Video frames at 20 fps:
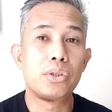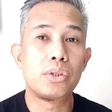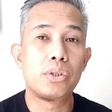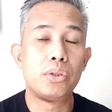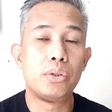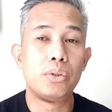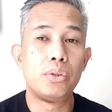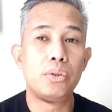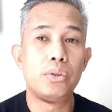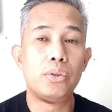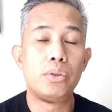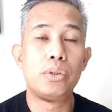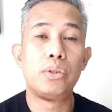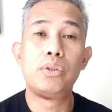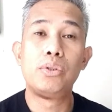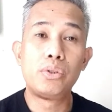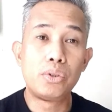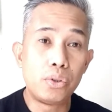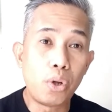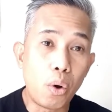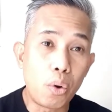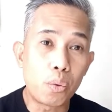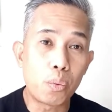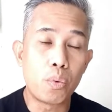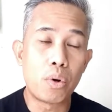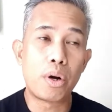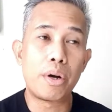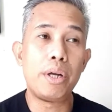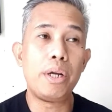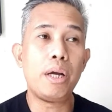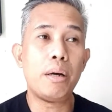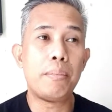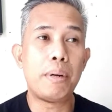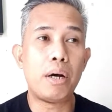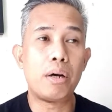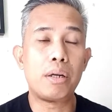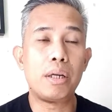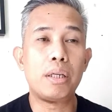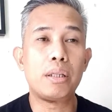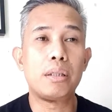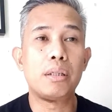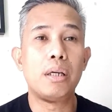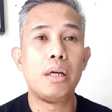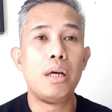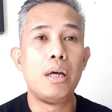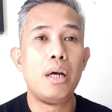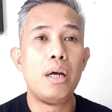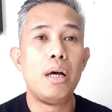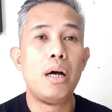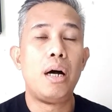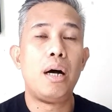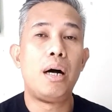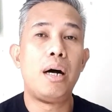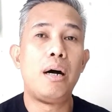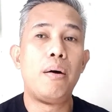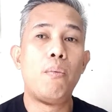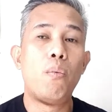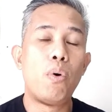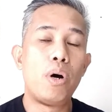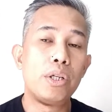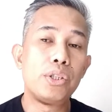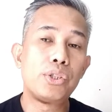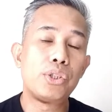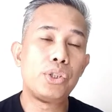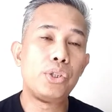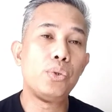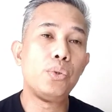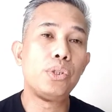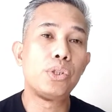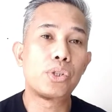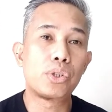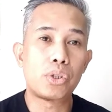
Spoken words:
So don't worry about it. Once you